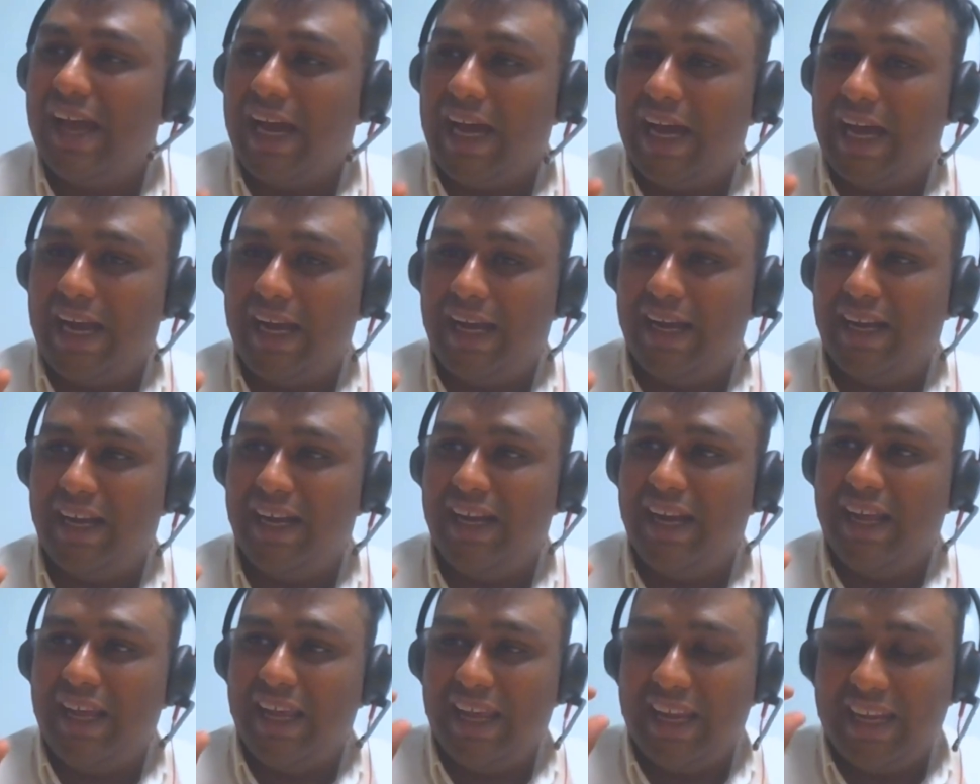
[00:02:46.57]
and
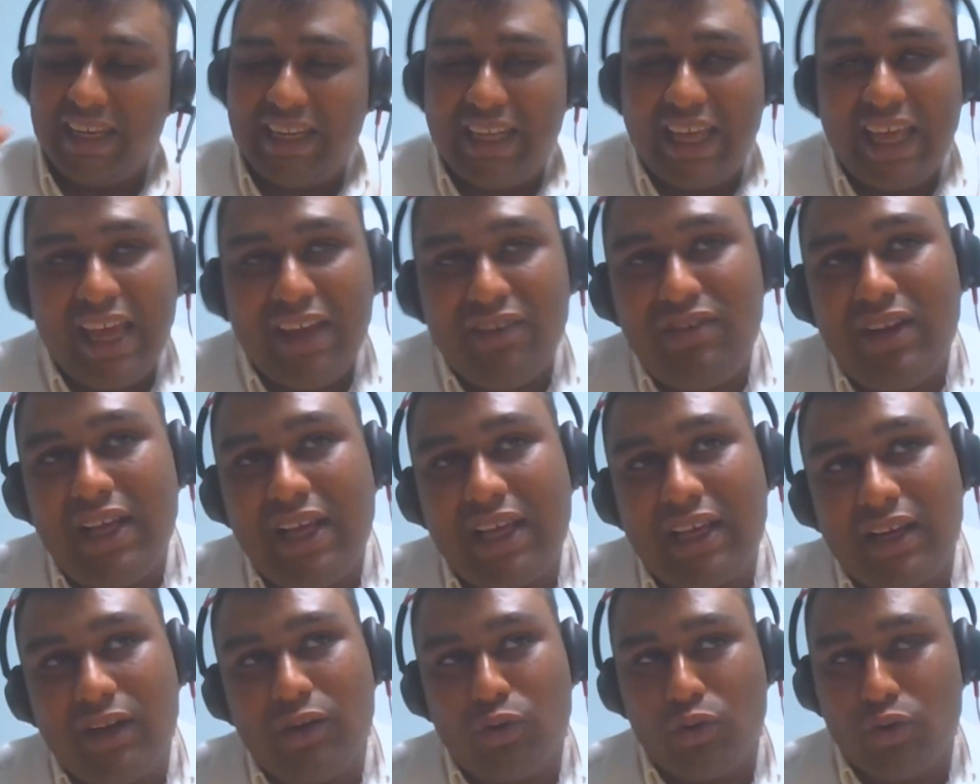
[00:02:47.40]
it gave
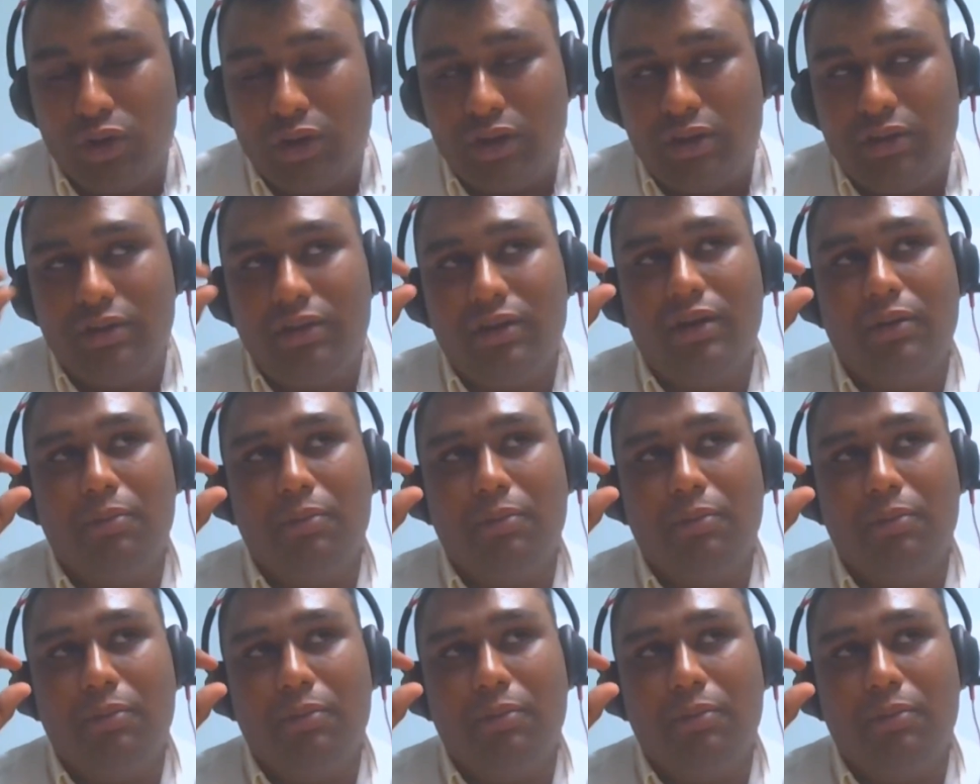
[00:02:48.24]
like a good